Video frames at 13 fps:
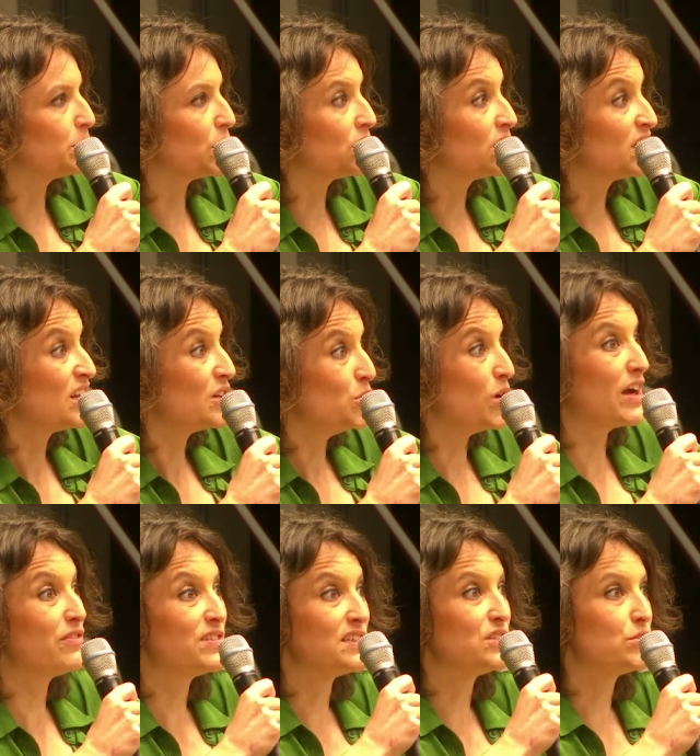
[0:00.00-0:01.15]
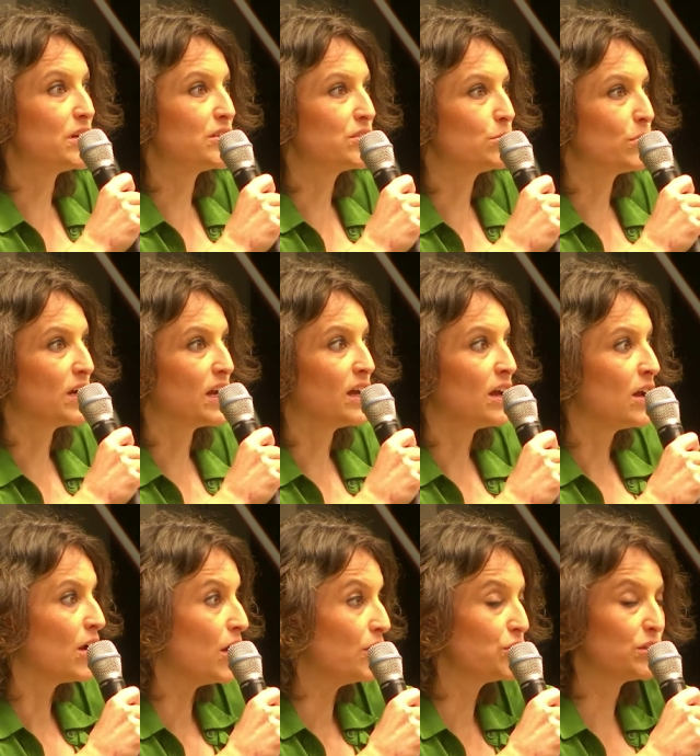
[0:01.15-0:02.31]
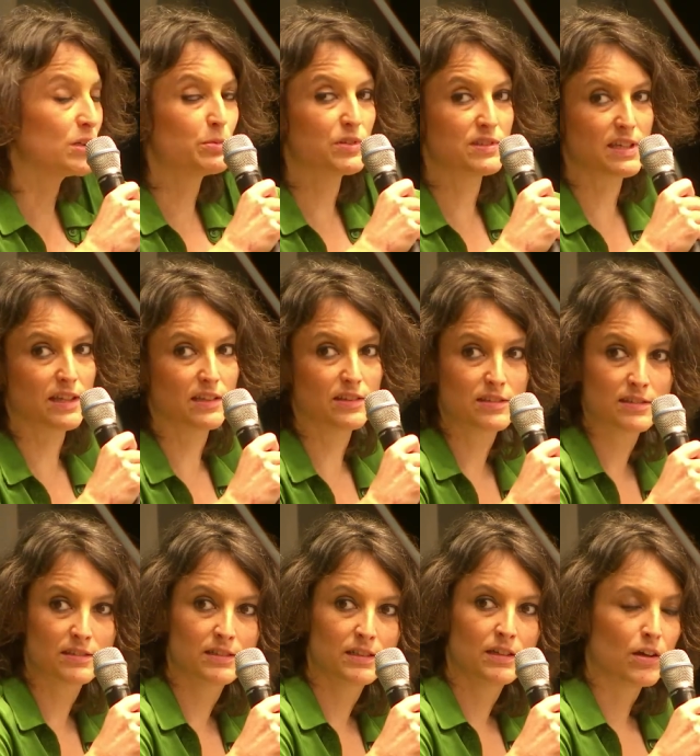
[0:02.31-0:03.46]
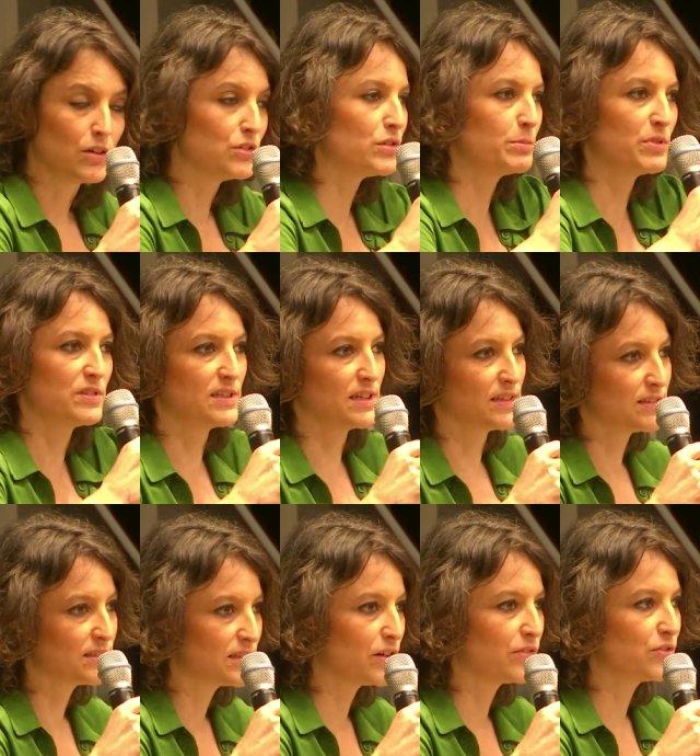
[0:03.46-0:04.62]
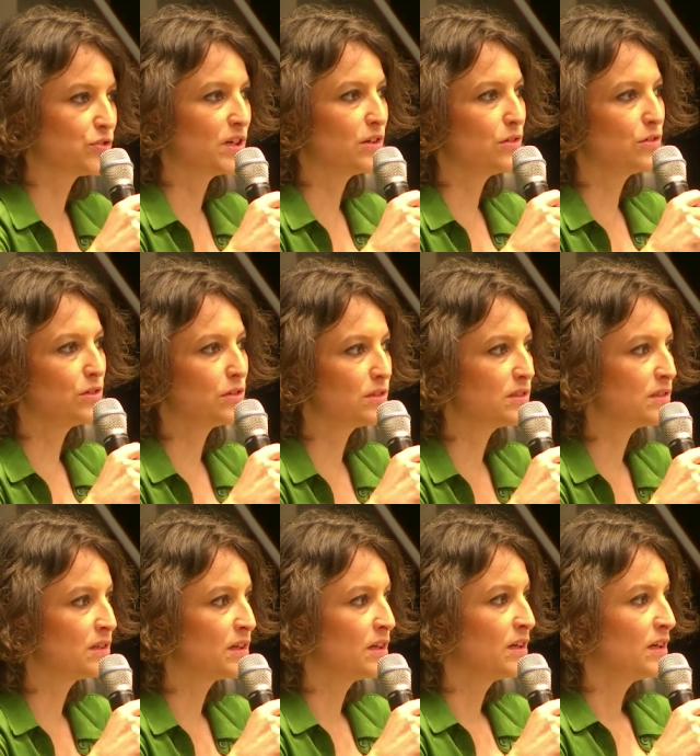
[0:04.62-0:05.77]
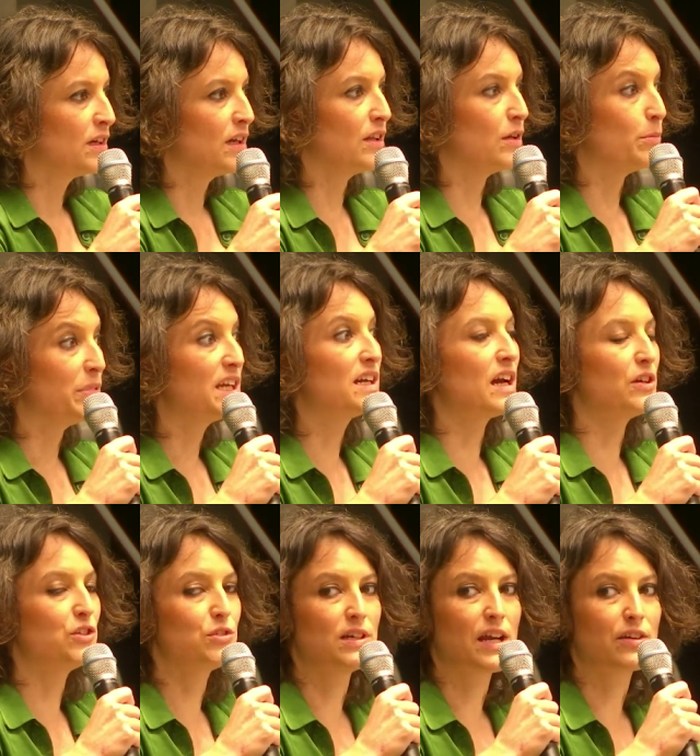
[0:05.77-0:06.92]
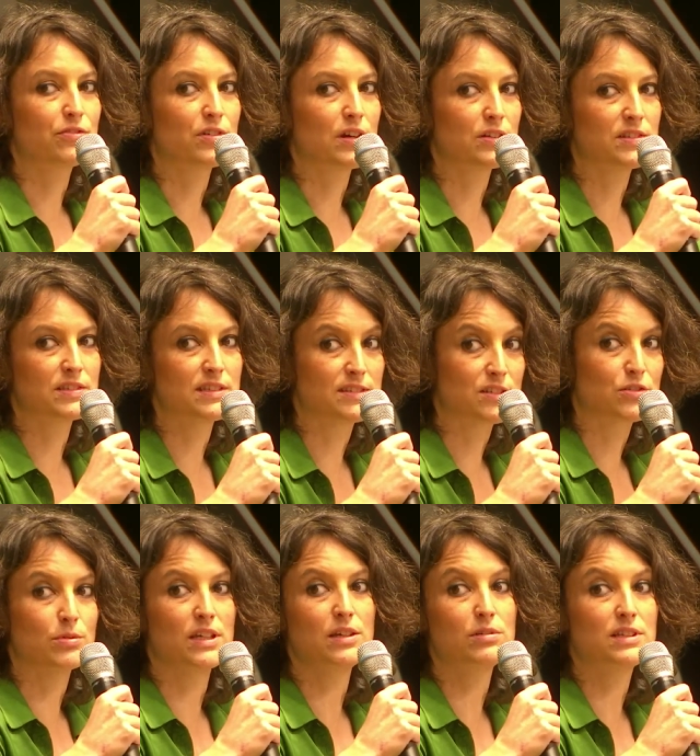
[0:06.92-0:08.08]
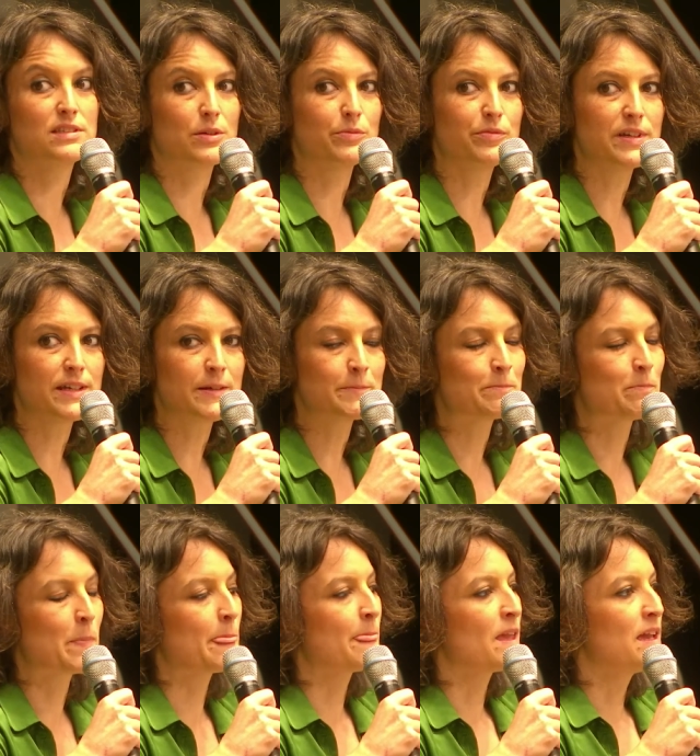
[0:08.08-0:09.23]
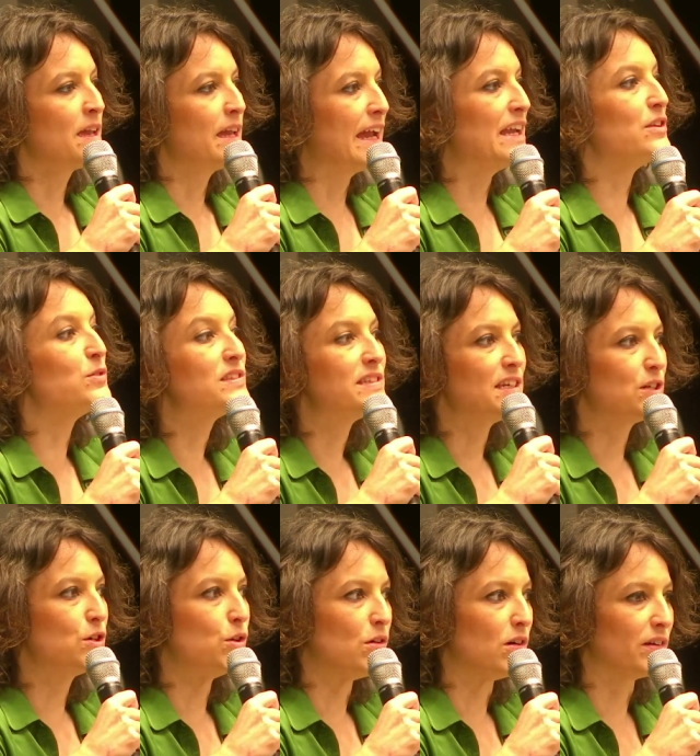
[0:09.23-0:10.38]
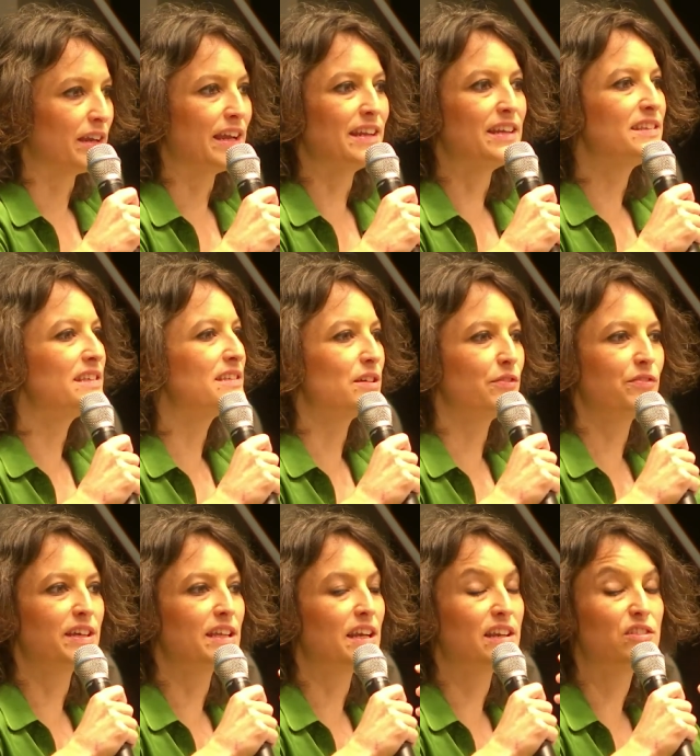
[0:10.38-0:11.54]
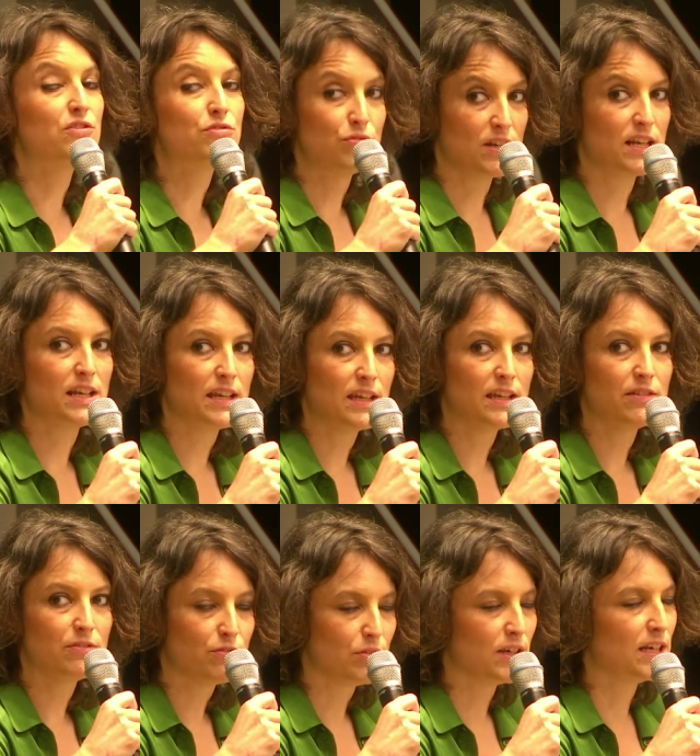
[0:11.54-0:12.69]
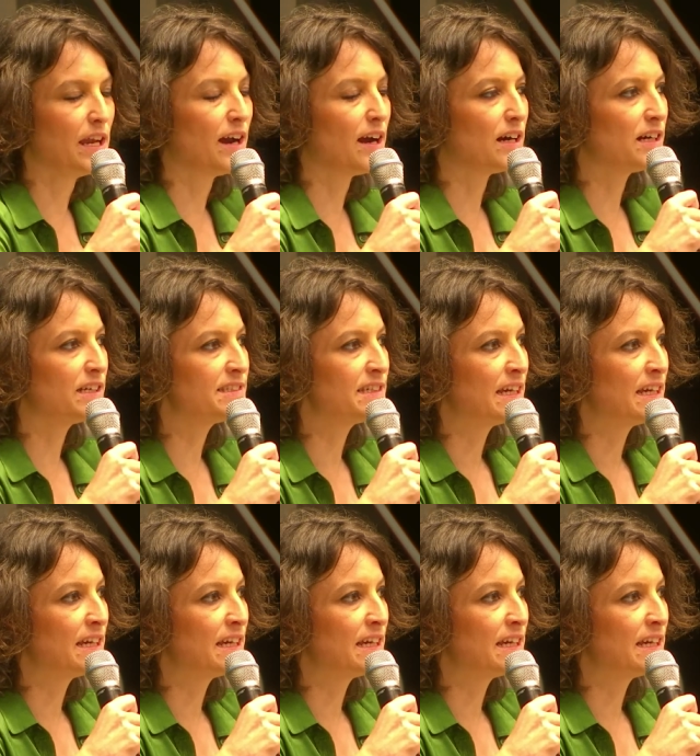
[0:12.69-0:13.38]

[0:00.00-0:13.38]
But you have a situation where 100% of trade unions in a big country like France disagree with something, and you still go on. And this is something that is really, really hard.